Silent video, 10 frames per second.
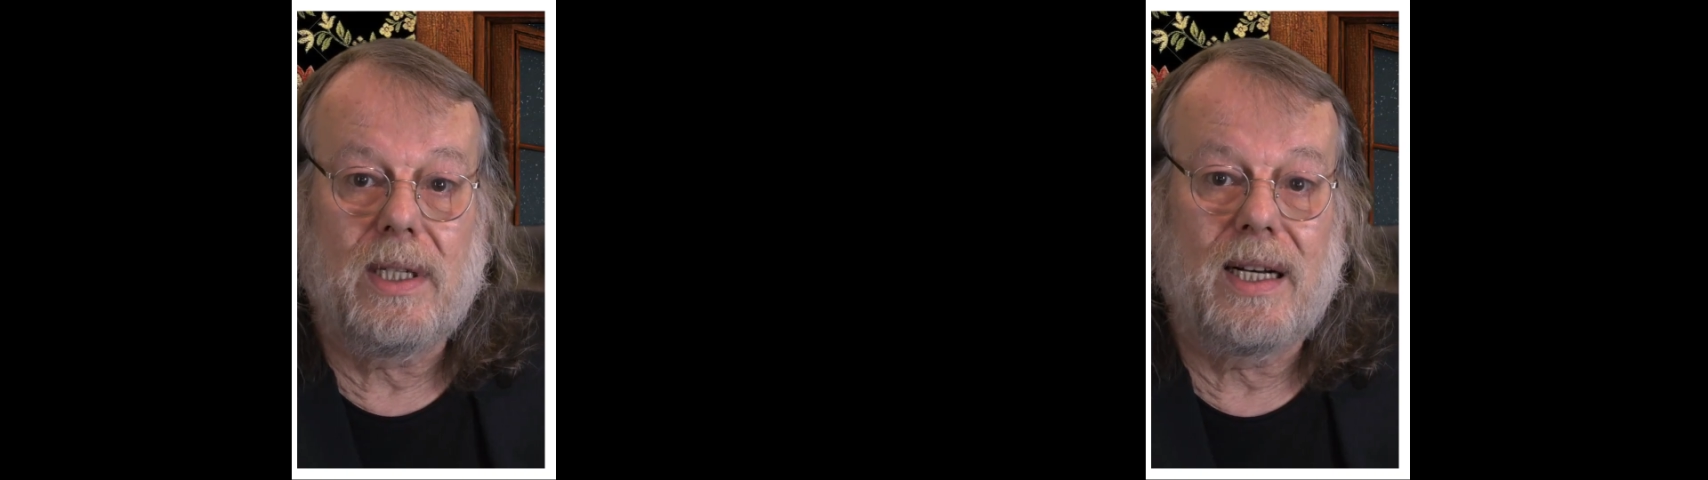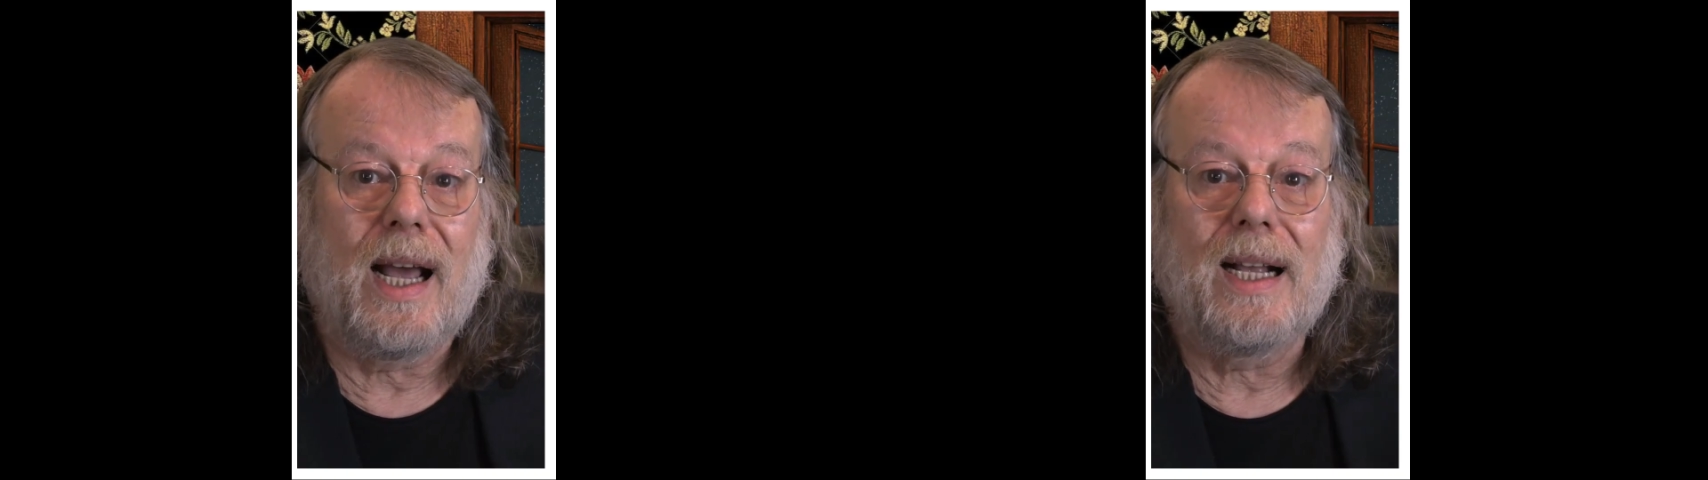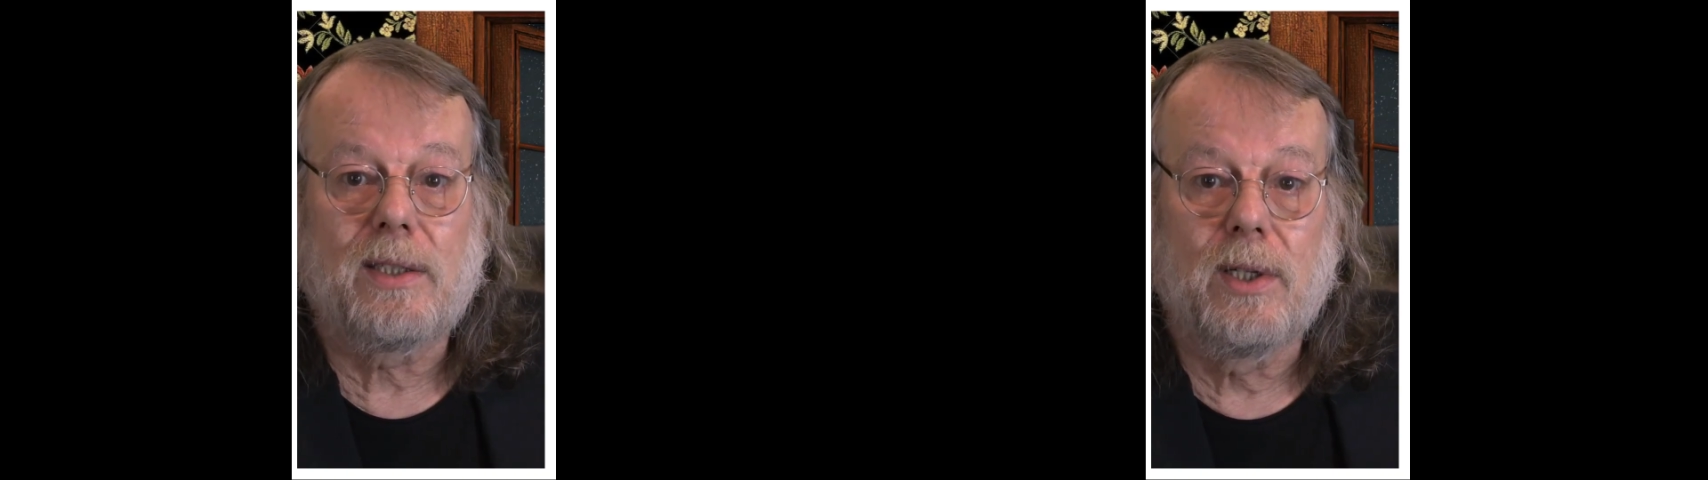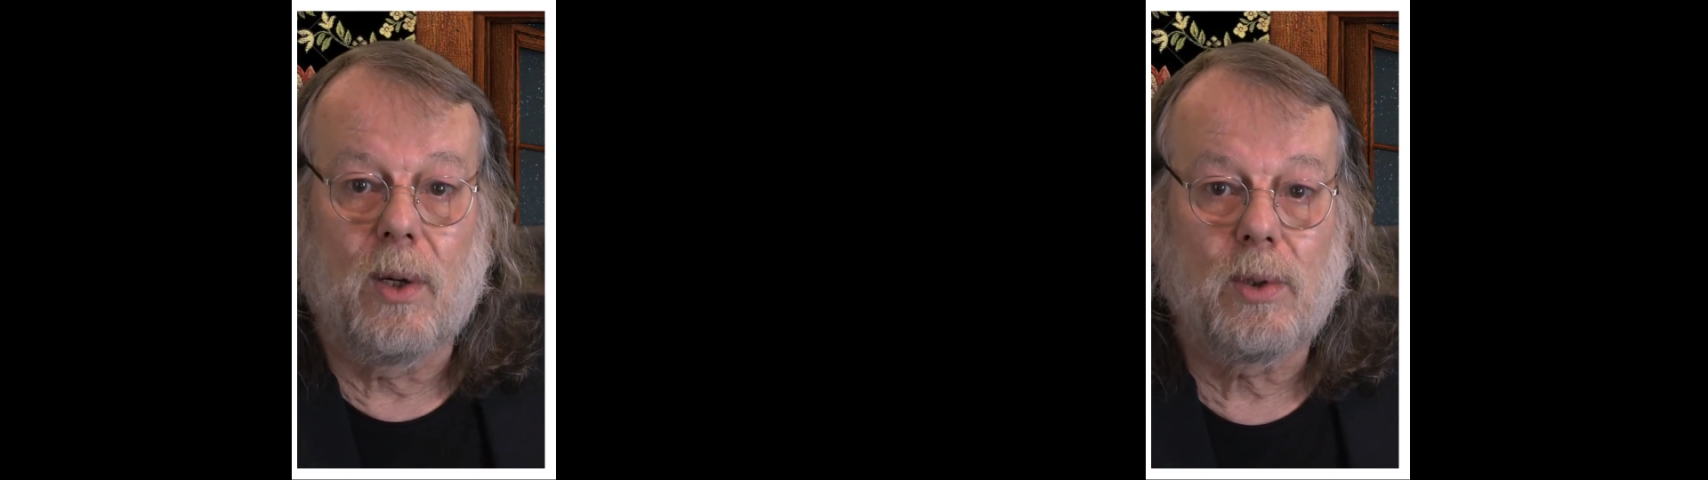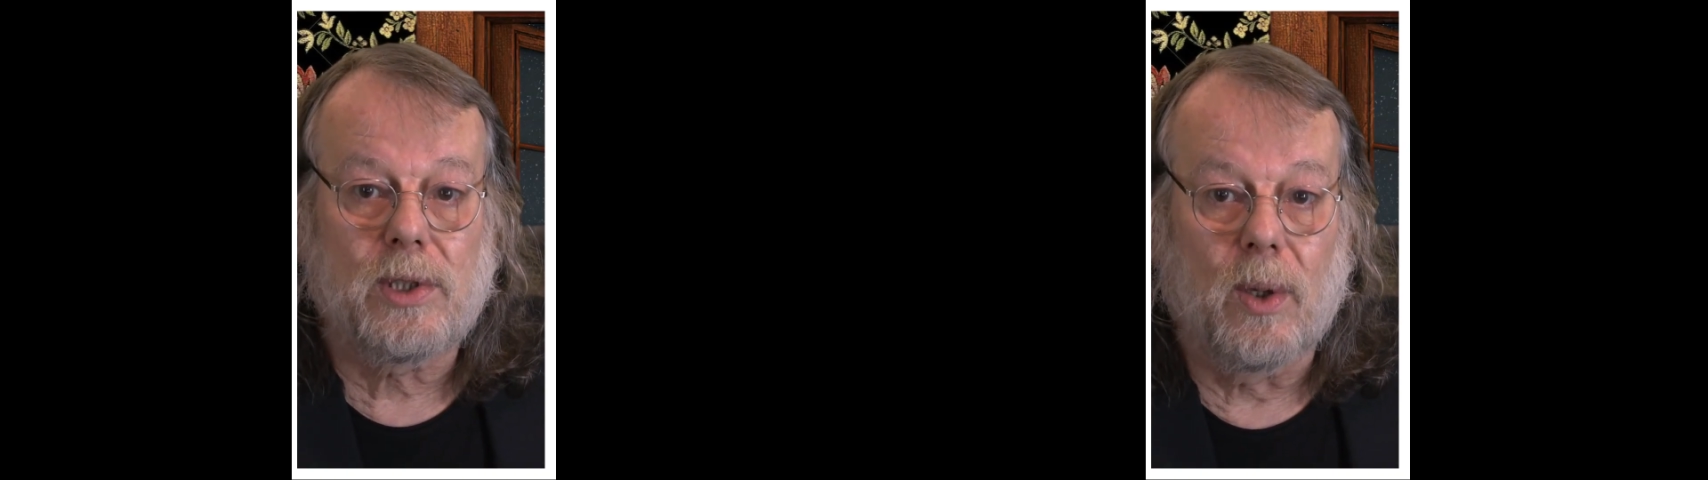it has
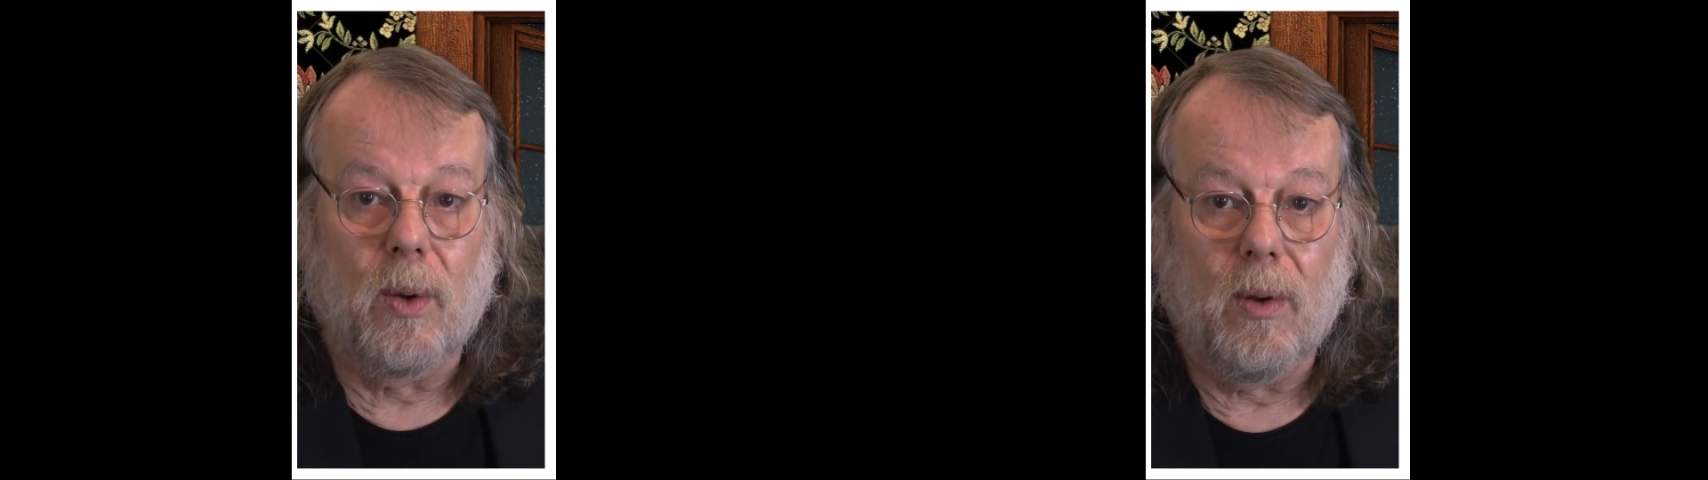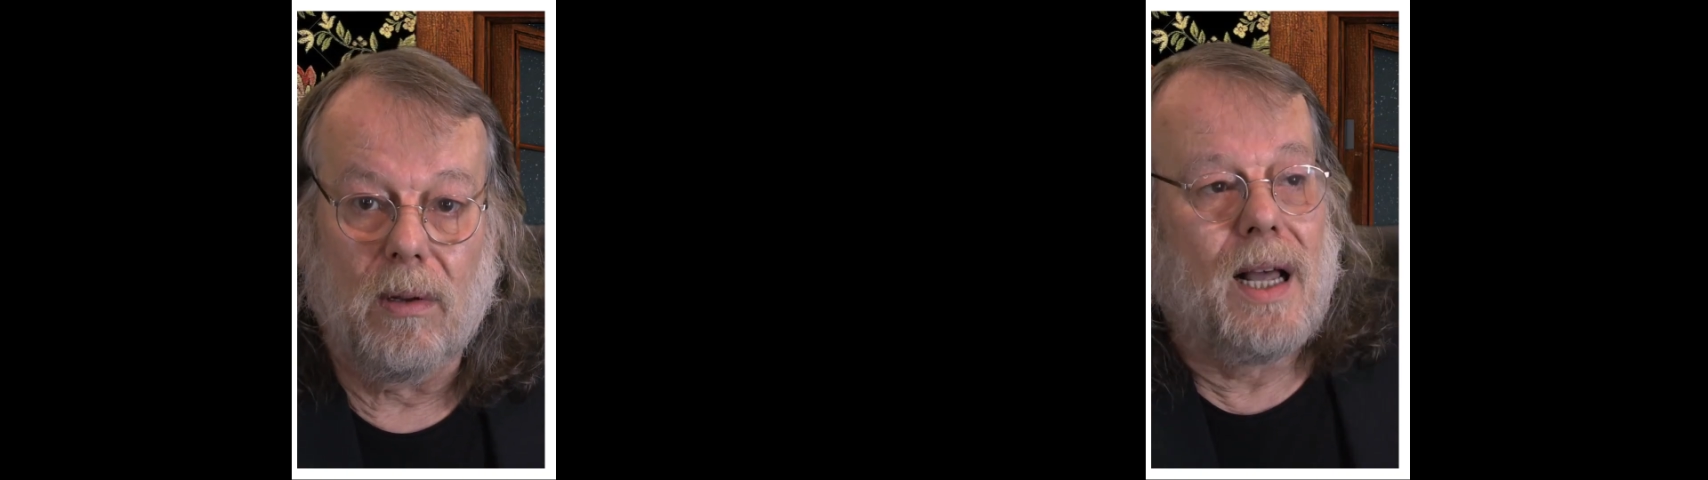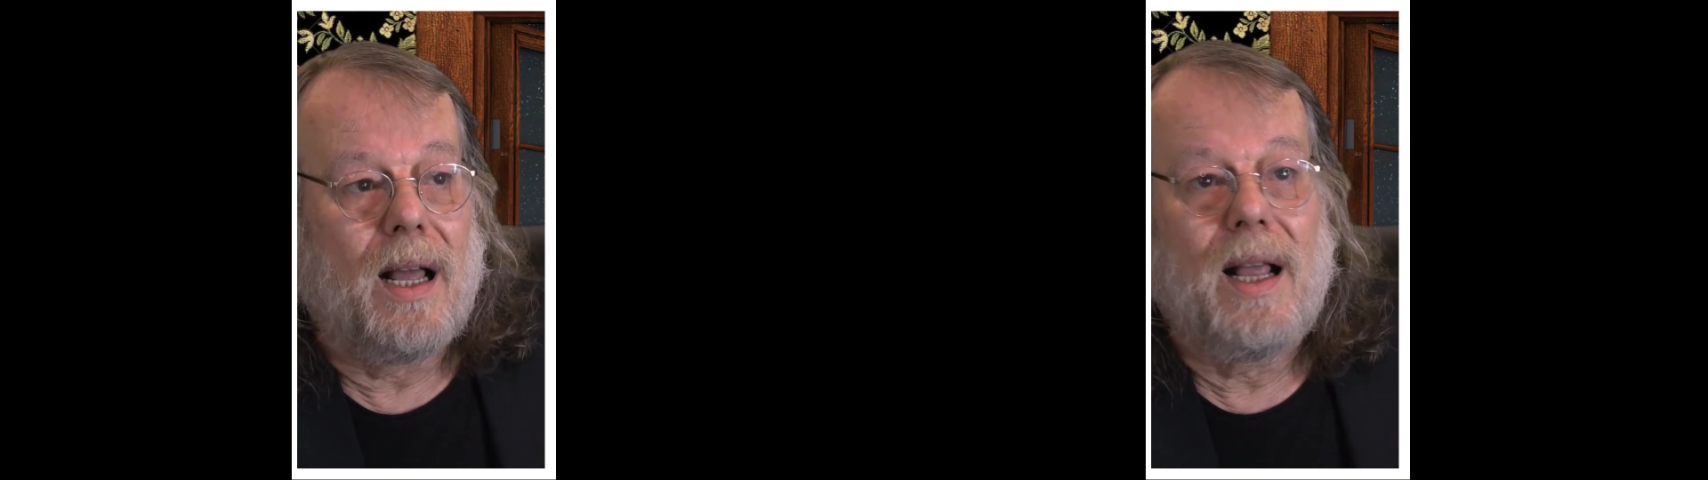no soul.